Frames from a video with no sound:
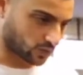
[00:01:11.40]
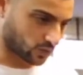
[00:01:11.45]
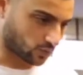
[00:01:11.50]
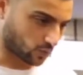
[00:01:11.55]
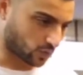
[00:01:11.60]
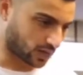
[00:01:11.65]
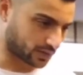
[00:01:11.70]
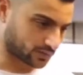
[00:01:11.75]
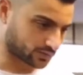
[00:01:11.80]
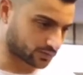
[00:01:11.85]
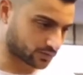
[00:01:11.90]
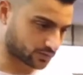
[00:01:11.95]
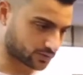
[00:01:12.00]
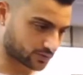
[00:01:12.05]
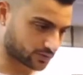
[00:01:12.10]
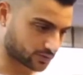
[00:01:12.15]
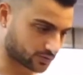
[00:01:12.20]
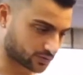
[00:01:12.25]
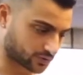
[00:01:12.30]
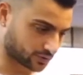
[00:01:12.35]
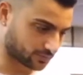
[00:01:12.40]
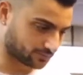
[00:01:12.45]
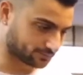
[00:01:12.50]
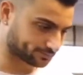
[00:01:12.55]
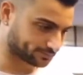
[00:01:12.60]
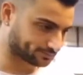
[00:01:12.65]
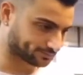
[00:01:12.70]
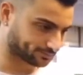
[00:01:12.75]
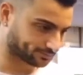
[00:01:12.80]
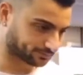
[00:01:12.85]
One, two.
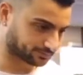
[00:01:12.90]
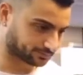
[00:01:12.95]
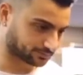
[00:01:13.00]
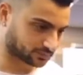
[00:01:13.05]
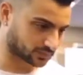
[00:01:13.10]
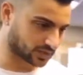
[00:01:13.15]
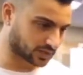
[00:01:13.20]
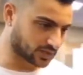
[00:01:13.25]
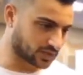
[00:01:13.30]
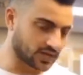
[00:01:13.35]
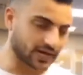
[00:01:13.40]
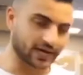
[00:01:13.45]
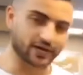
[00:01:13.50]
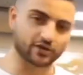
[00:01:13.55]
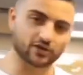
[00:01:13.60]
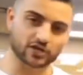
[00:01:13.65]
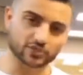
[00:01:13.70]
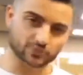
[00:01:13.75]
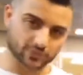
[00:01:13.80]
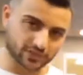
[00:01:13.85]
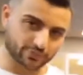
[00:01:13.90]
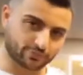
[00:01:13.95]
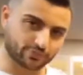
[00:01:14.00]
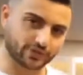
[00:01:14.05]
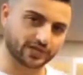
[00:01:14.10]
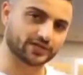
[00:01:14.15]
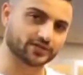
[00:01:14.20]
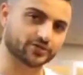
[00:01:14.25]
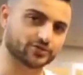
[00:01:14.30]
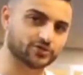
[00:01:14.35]
And guys, with your
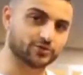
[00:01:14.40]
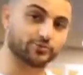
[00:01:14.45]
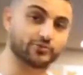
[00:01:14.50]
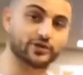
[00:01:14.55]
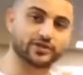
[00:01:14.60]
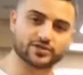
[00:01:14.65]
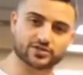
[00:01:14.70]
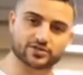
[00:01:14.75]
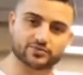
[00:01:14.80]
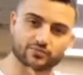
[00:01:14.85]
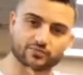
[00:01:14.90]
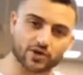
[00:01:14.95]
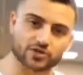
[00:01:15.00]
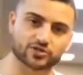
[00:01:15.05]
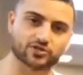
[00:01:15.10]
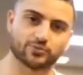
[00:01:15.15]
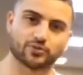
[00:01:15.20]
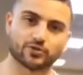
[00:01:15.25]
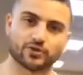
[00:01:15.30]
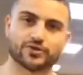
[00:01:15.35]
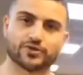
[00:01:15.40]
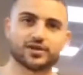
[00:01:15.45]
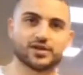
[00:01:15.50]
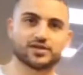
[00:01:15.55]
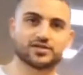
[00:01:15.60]
breathing too, breathing is the most important thing.